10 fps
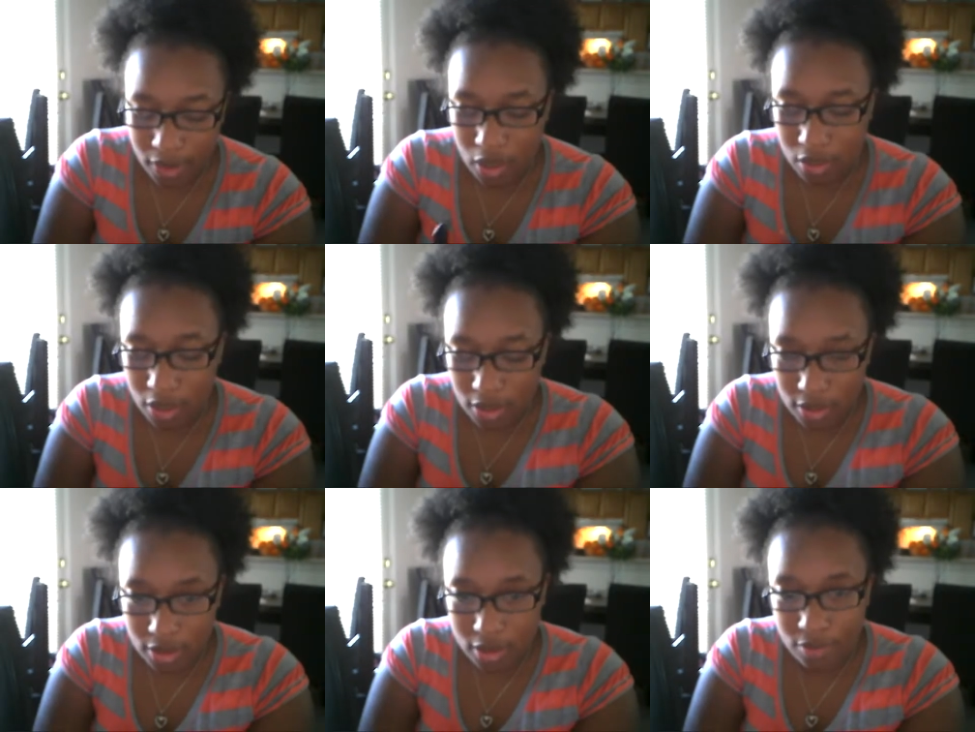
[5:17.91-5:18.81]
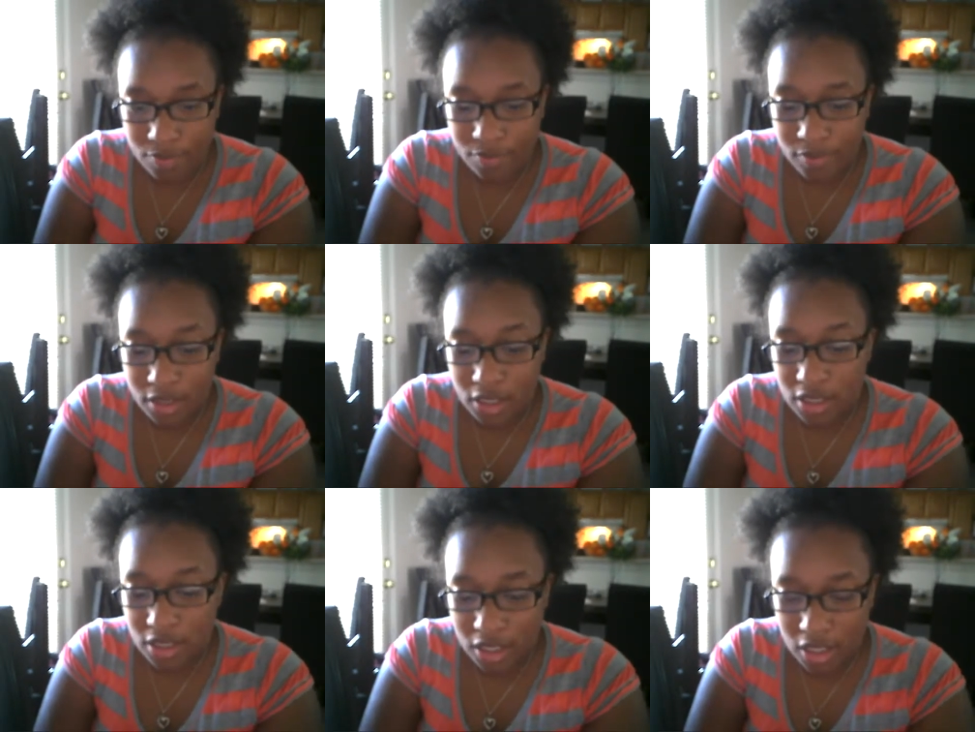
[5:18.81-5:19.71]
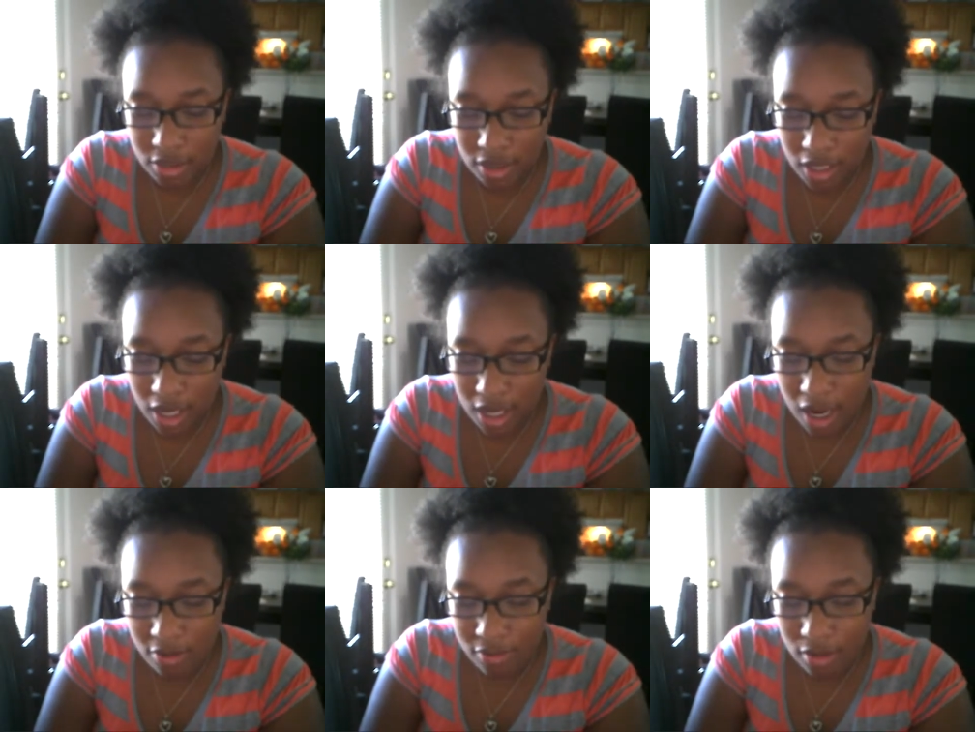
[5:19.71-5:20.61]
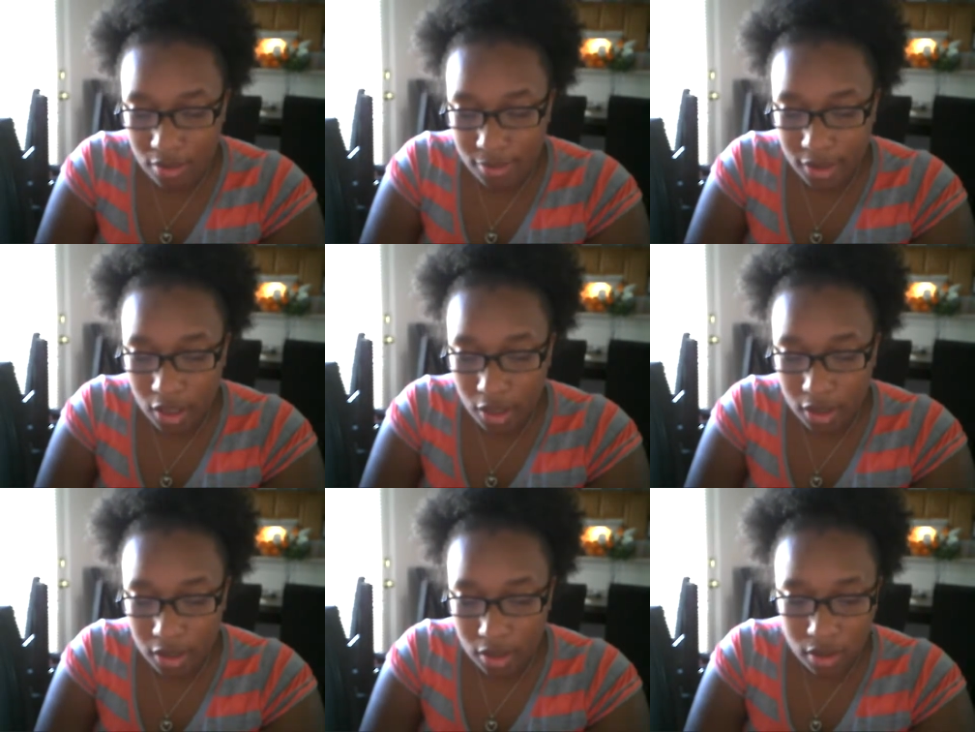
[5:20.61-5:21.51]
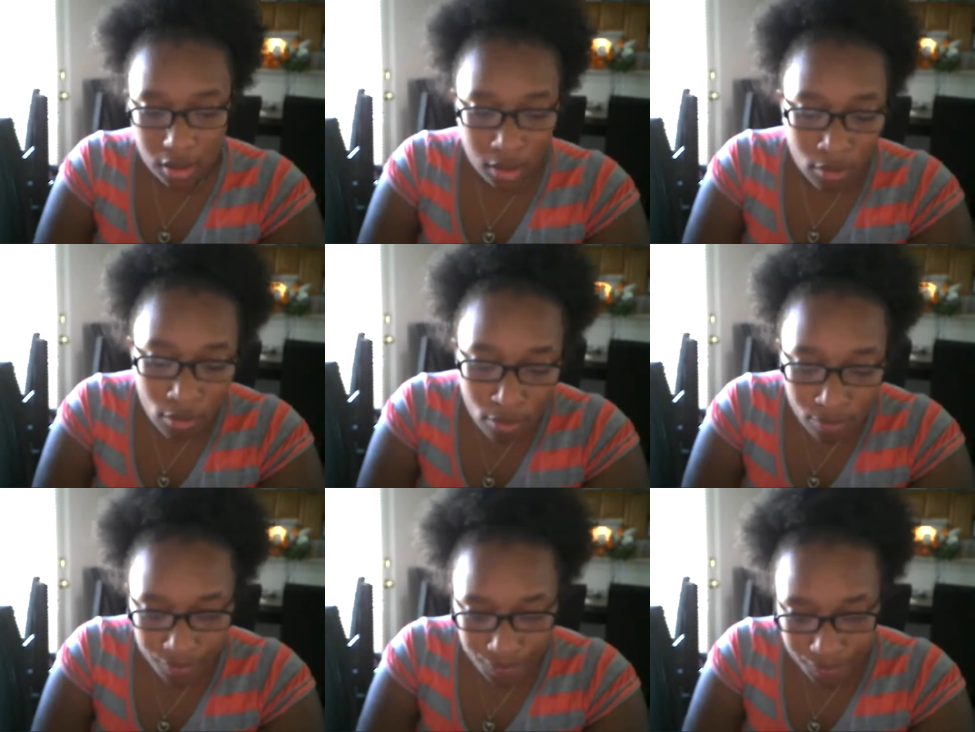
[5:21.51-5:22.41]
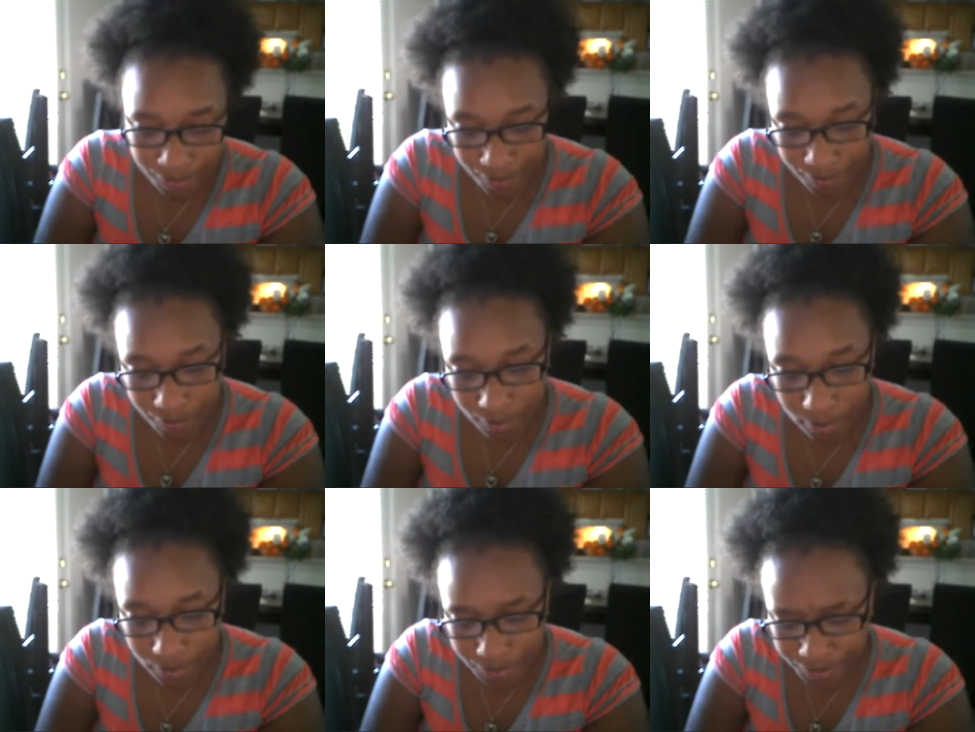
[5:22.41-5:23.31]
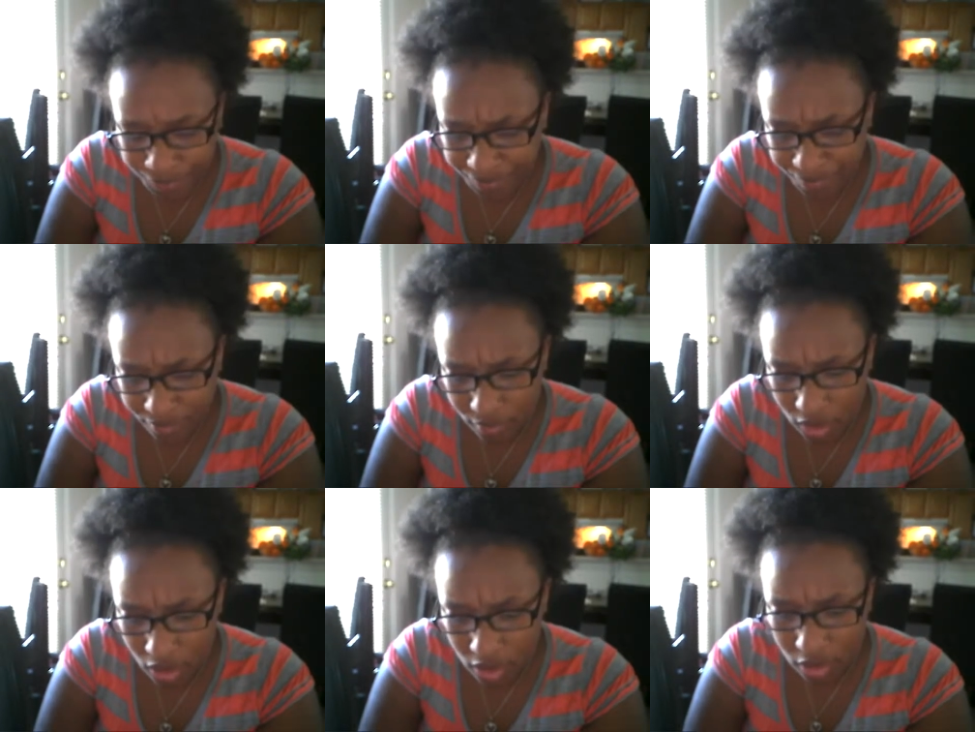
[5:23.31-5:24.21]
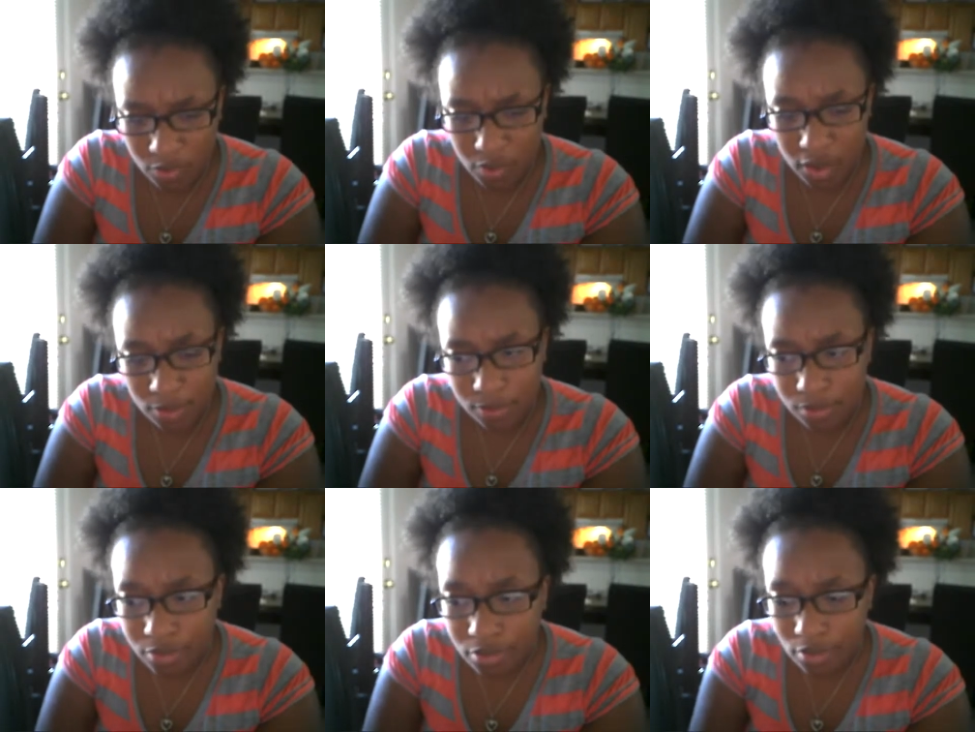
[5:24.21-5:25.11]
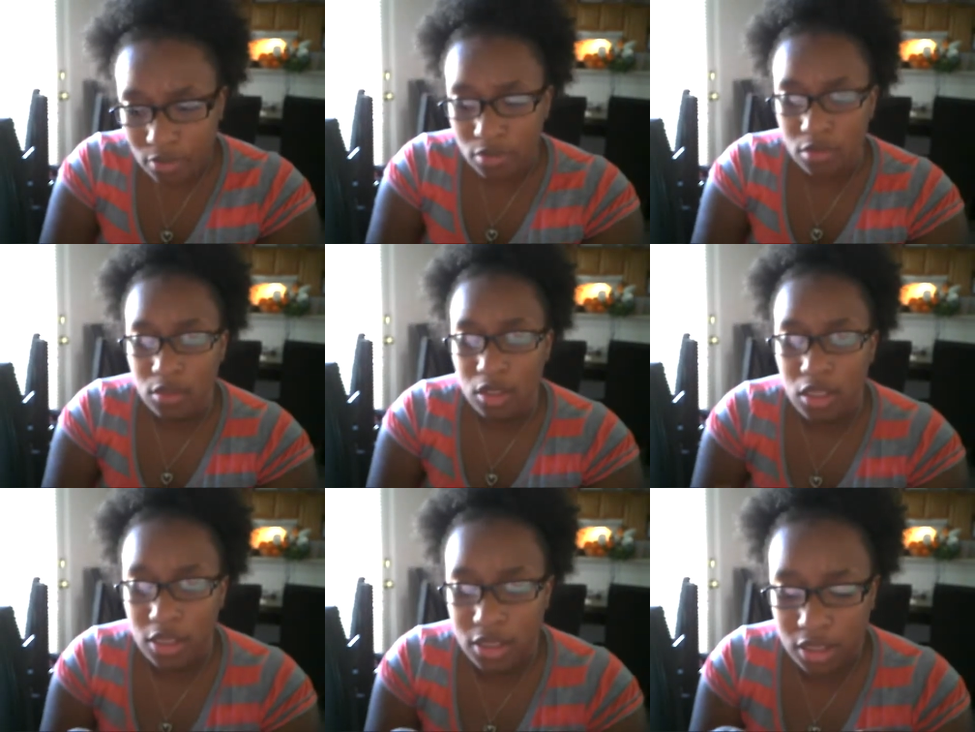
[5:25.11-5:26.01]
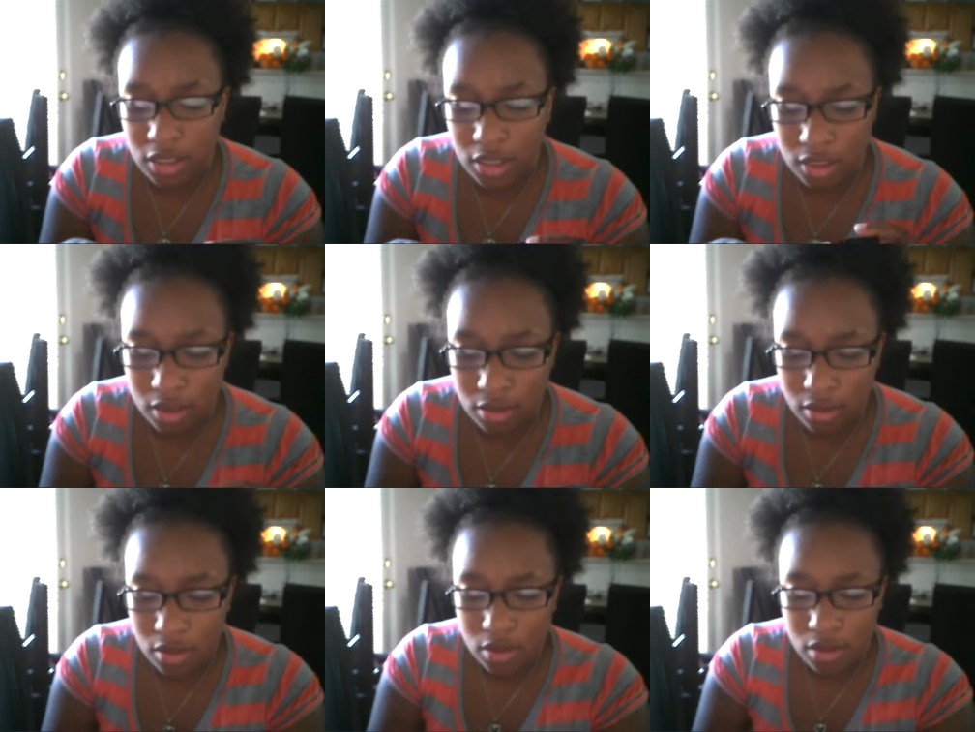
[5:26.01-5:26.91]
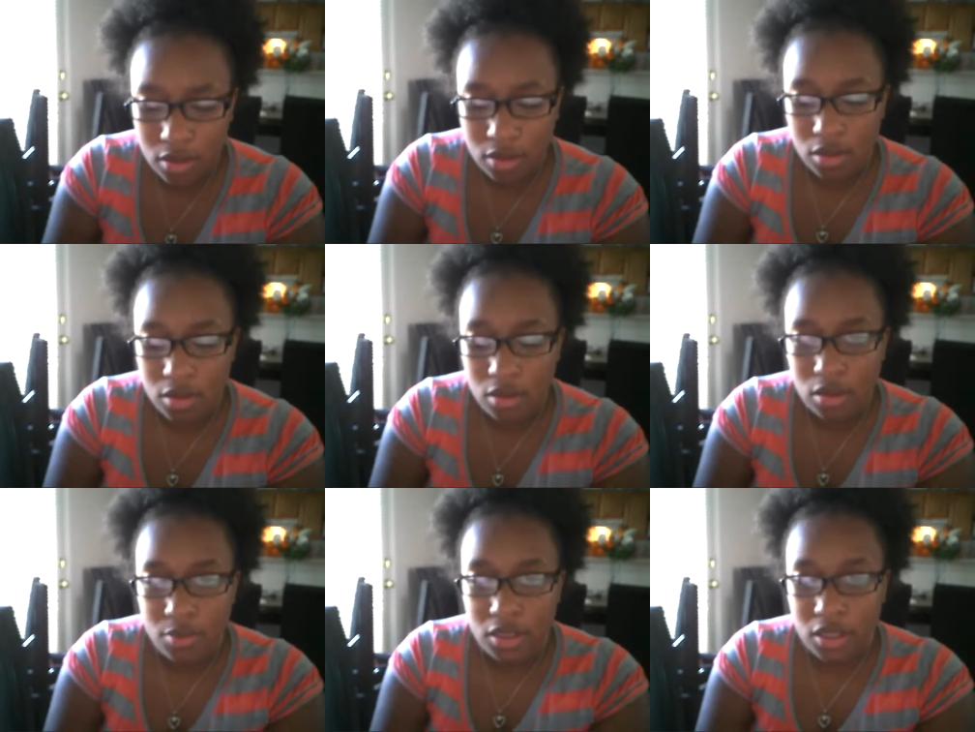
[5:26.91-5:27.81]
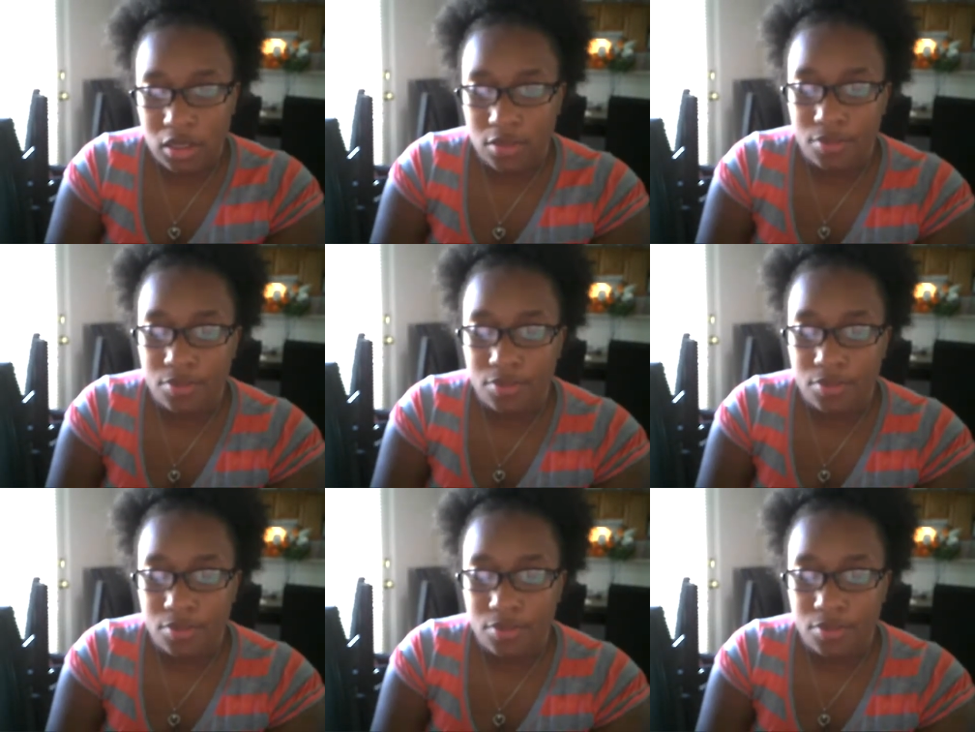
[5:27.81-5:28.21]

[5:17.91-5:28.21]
Okay, so this is the other thing I got from Target excuse me, as these mix in.